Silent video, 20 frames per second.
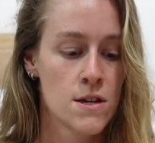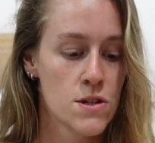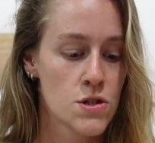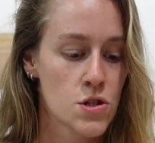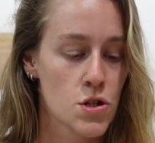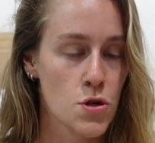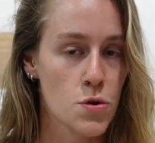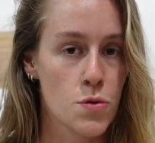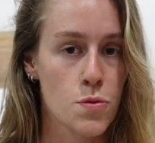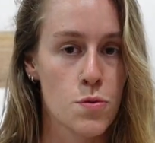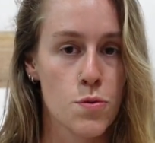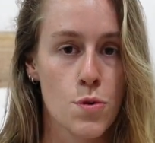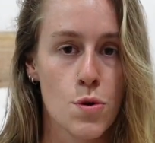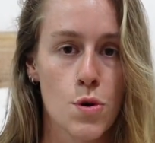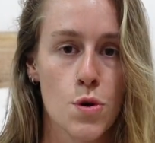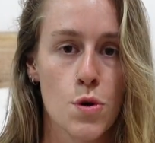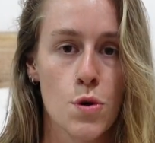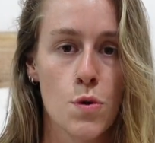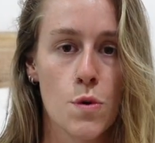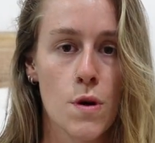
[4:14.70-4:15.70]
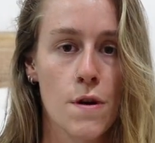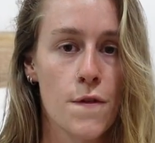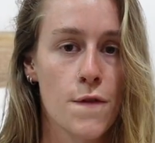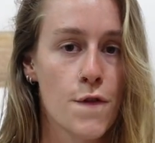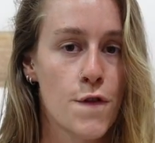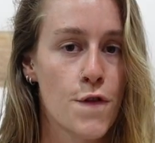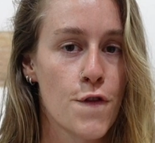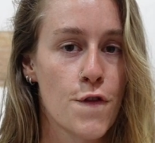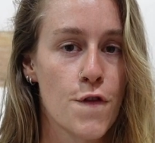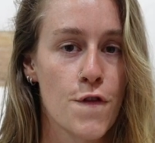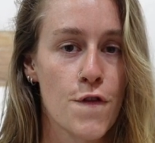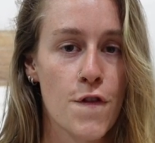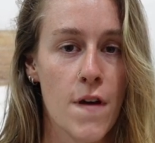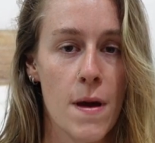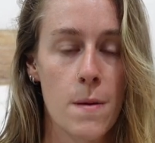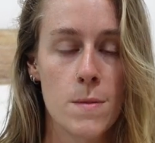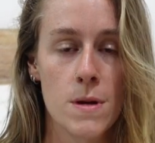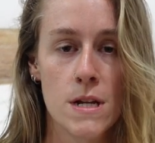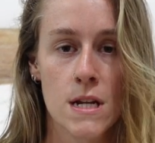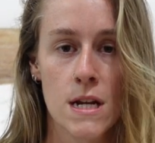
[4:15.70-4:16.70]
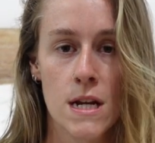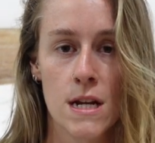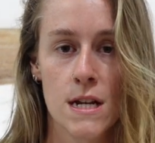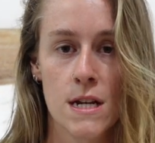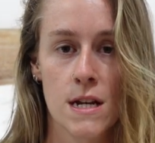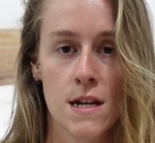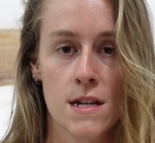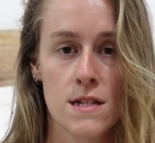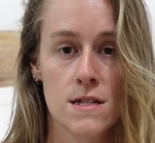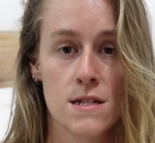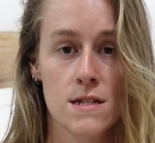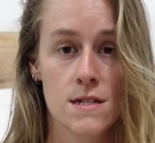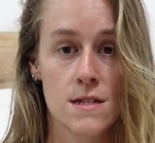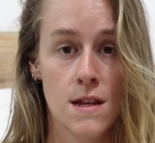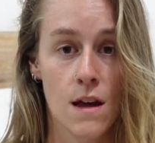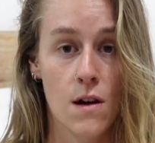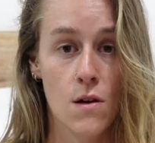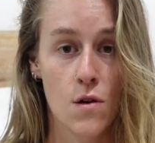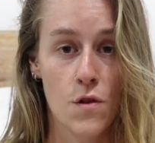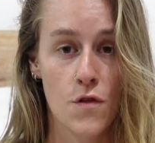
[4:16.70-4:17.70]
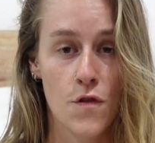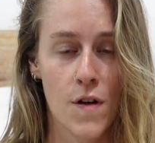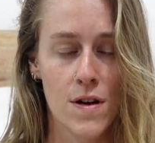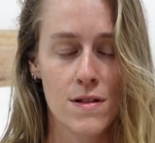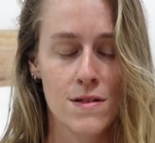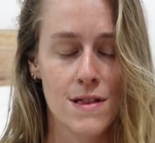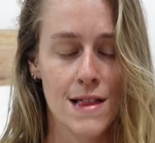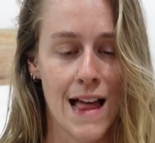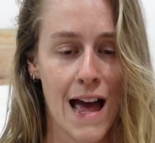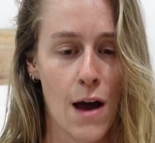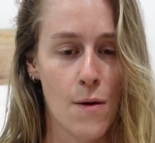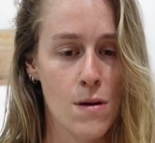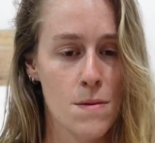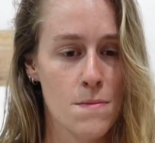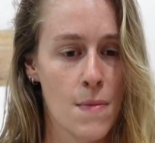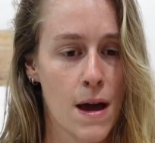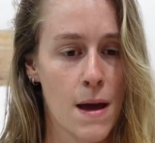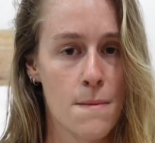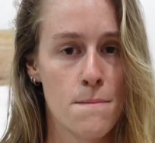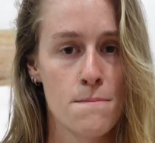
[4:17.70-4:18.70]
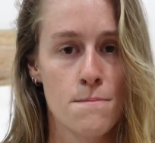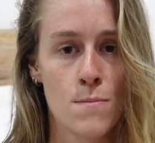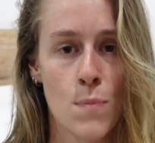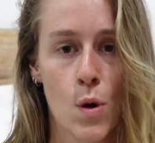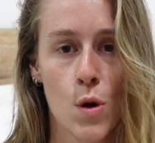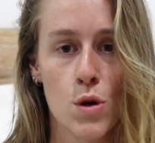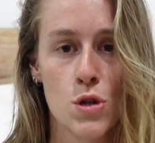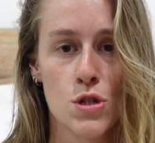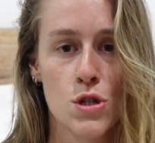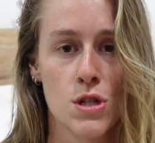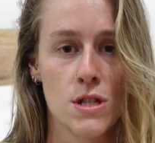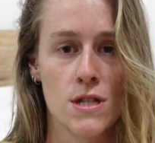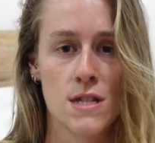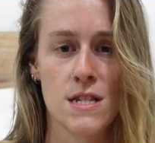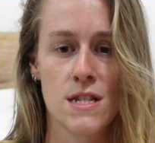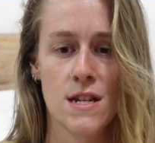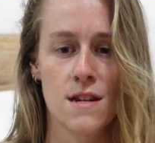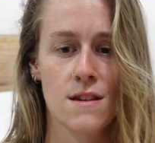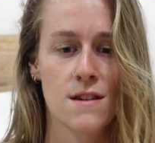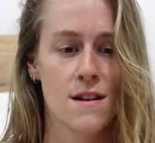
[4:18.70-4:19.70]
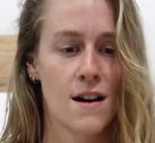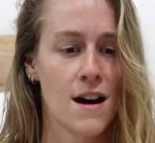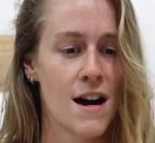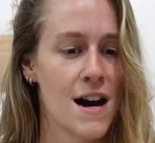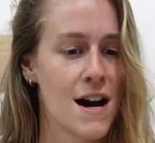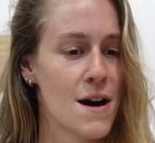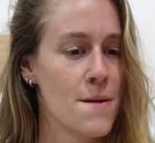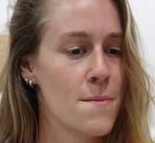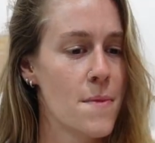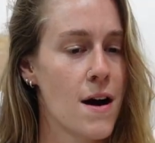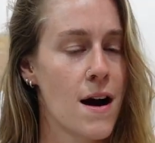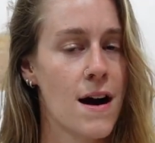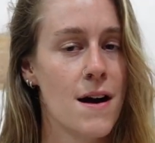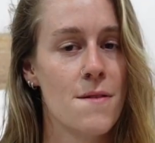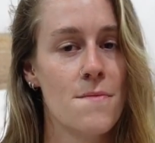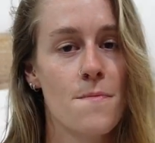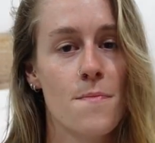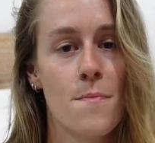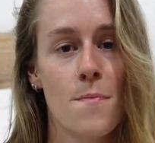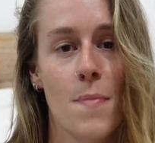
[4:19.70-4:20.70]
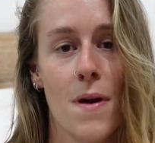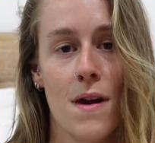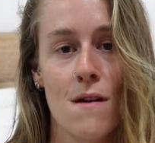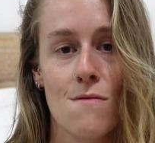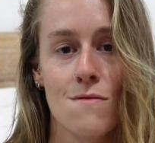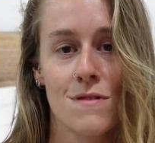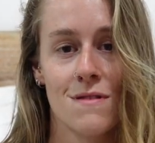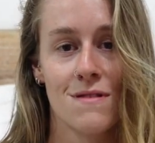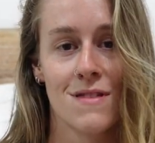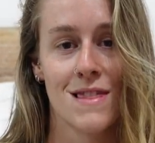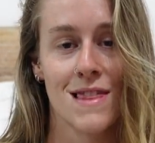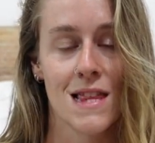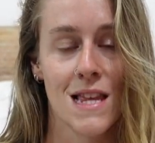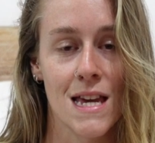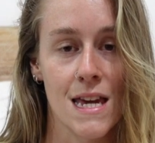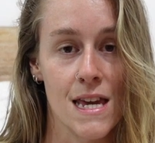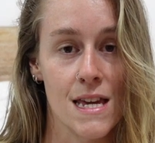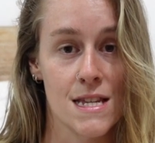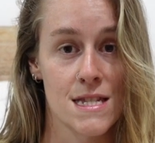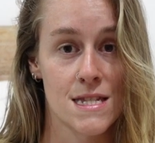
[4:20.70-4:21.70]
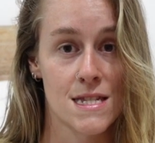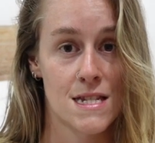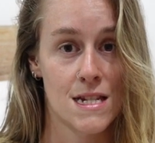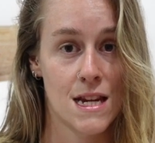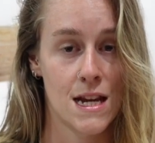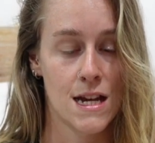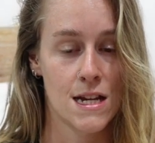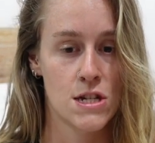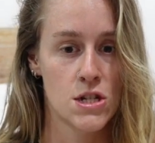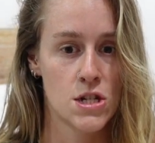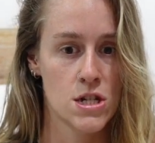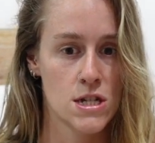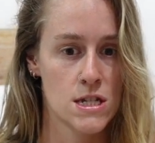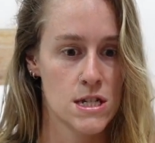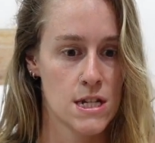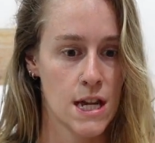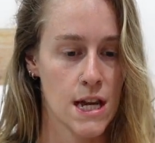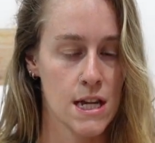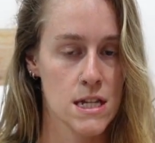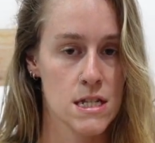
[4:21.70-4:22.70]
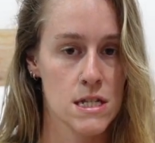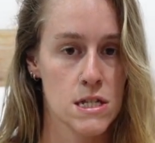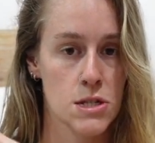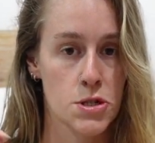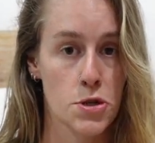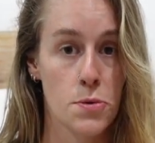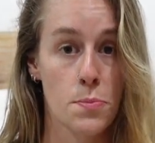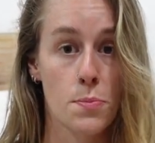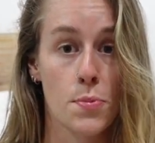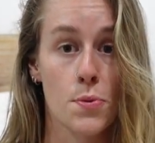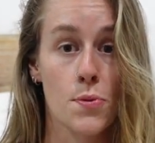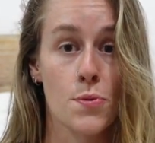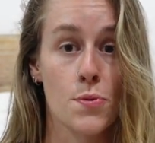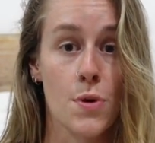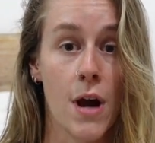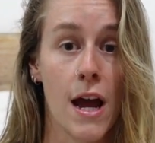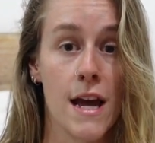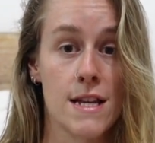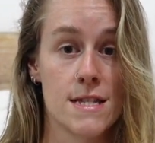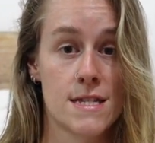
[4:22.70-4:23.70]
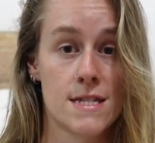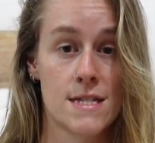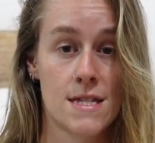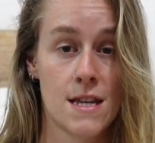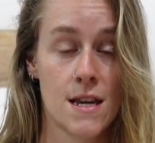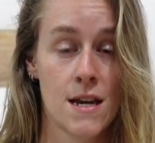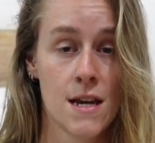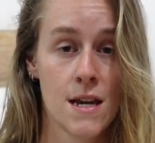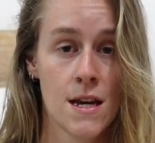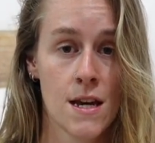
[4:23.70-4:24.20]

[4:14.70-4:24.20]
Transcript: true feminine self, allowing my emotions to come up, be released, and just express